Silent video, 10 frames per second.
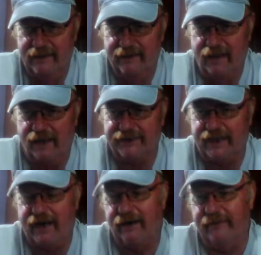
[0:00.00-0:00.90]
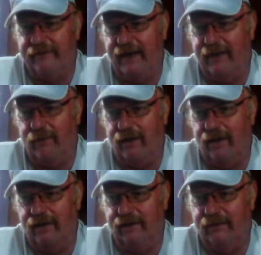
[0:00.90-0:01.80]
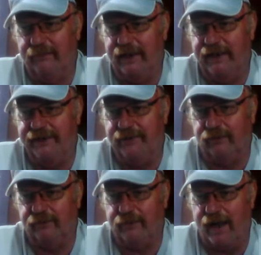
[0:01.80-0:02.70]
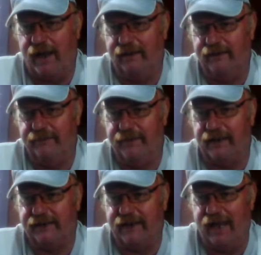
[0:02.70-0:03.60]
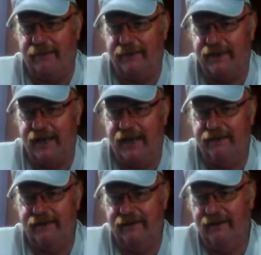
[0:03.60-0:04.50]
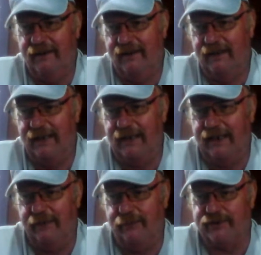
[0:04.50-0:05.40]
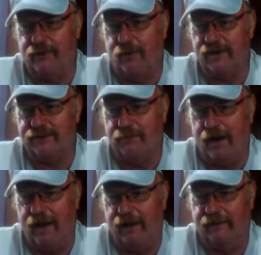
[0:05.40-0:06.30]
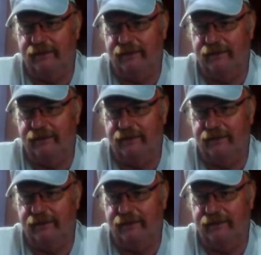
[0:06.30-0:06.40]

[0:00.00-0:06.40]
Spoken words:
not scared of anyone, but he told Brian to pick a time and date, and he would squash Brian.